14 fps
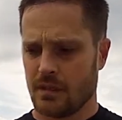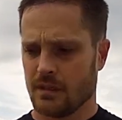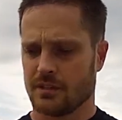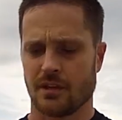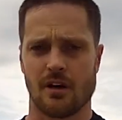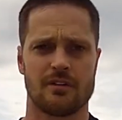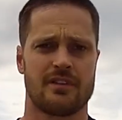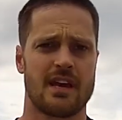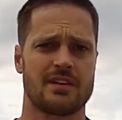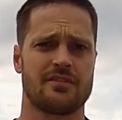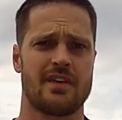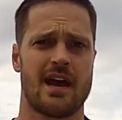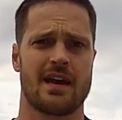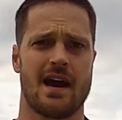So thanks
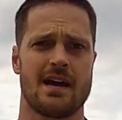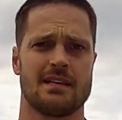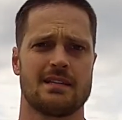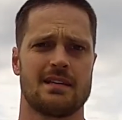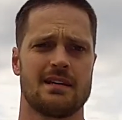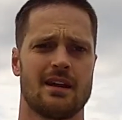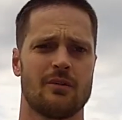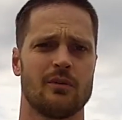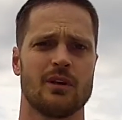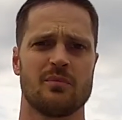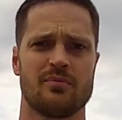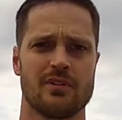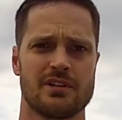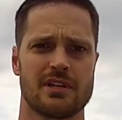for that, guys. I really
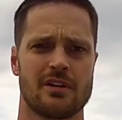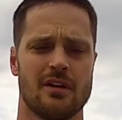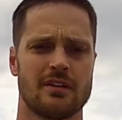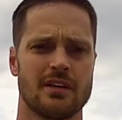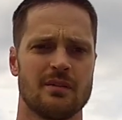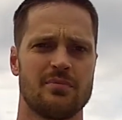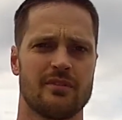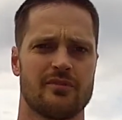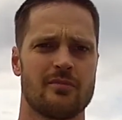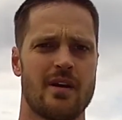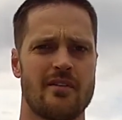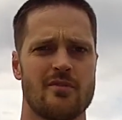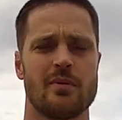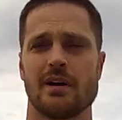appreciate all the input from
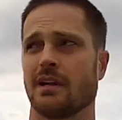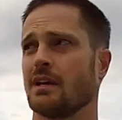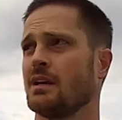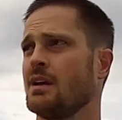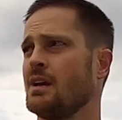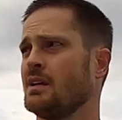everybody.